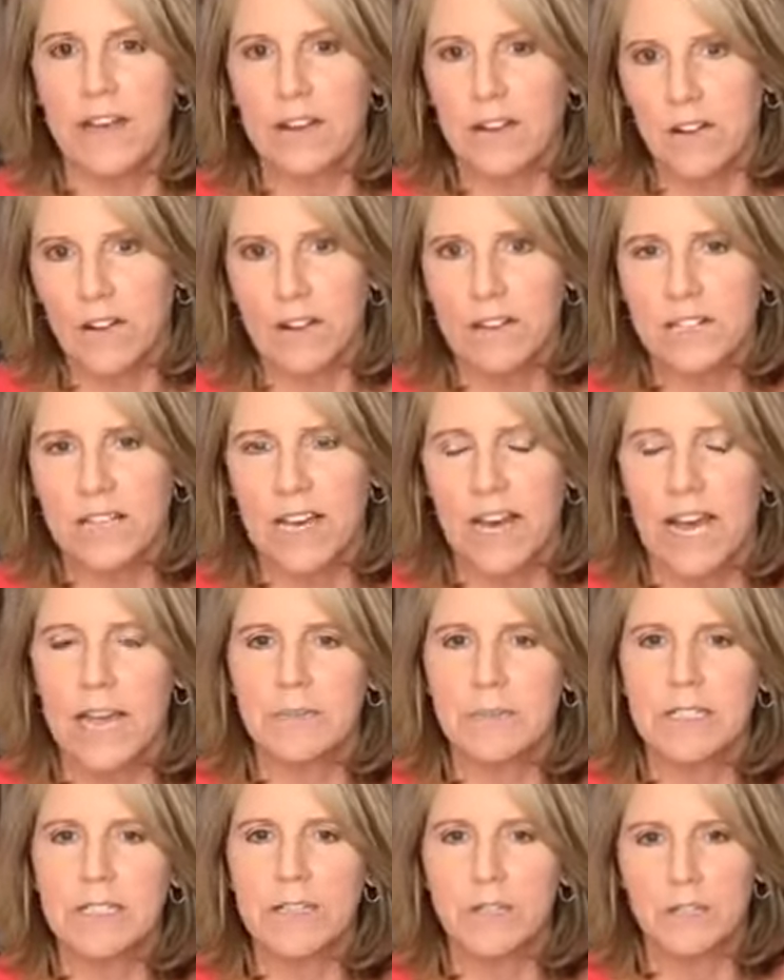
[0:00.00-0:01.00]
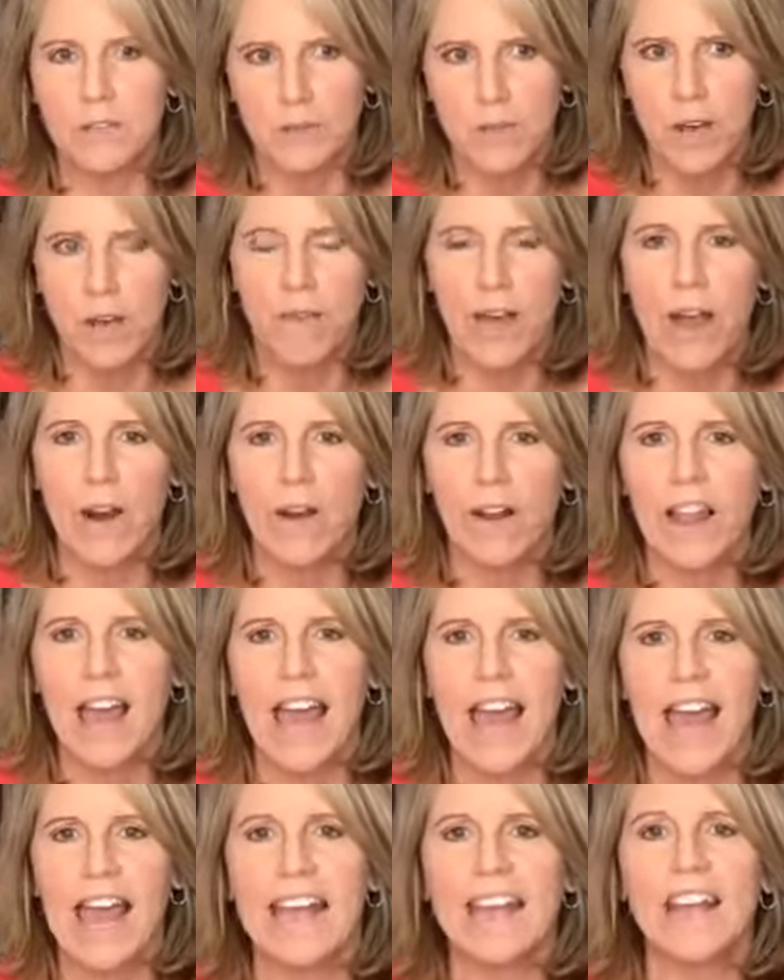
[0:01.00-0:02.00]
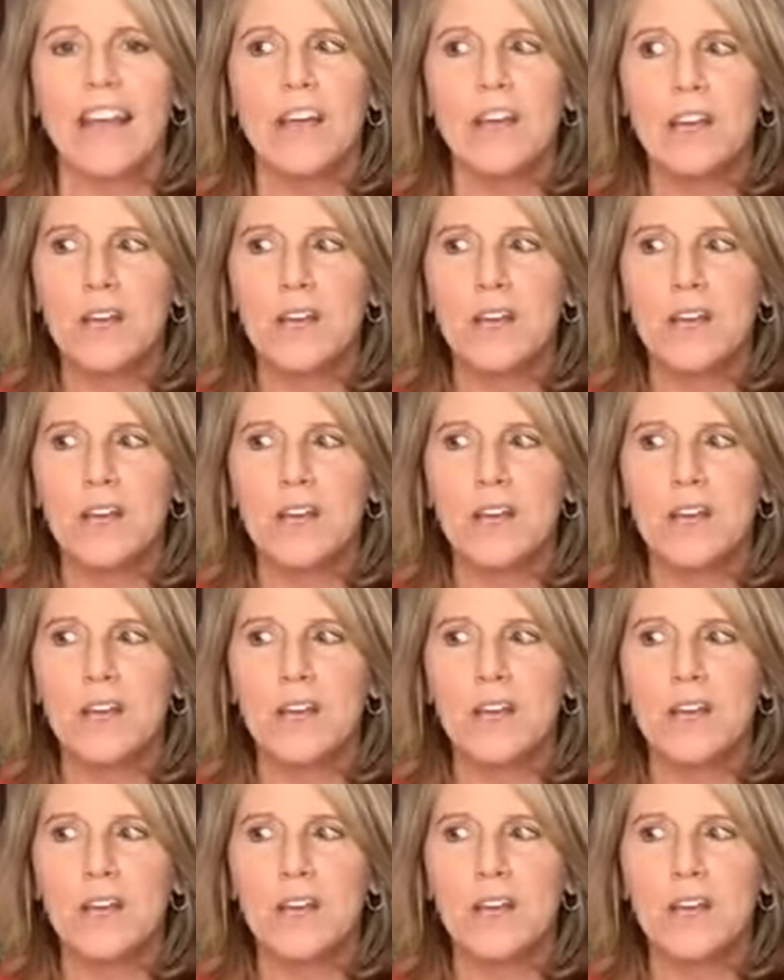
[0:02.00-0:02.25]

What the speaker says: at her time. And so it's 12-hour lag.